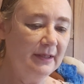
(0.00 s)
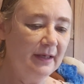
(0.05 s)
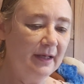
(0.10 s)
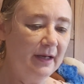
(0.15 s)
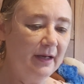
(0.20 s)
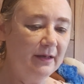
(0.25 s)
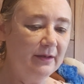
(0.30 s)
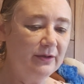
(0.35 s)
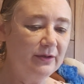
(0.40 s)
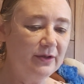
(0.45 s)

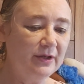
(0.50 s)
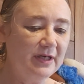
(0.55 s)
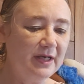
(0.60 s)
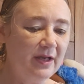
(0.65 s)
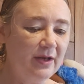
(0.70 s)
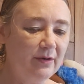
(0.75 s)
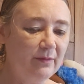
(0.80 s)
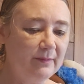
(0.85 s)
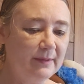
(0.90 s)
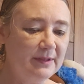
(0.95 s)
our
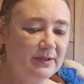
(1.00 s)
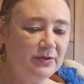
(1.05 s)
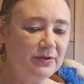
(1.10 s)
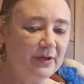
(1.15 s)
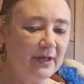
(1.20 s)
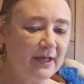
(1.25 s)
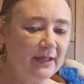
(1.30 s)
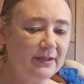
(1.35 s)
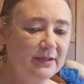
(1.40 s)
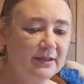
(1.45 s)
Naomi's
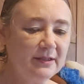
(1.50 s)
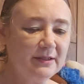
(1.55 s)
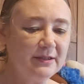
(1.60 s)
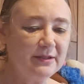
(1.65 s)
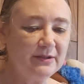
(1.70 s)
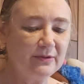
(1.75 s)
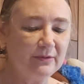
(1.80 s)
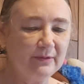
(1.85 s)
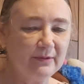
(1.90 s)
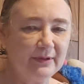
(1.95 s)
tragic
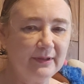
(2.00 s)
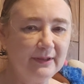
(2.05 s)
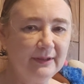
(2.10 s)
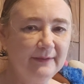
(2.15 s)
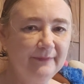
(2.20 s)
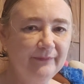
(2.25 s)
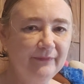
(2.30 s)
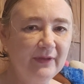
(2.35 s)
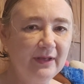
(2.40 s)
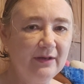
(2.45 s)
story,
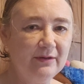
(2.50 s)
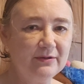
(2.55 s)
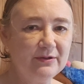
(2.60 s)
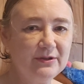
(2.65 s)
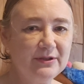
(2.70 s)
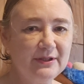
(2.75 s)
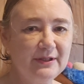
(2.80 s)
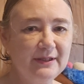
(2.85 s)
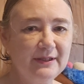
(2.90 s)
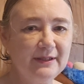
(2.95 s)
how
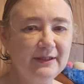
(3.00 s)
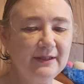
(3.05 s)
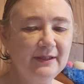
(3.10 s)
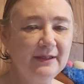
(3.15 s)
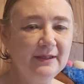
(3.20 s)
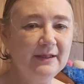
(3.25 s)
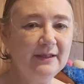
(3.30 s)
she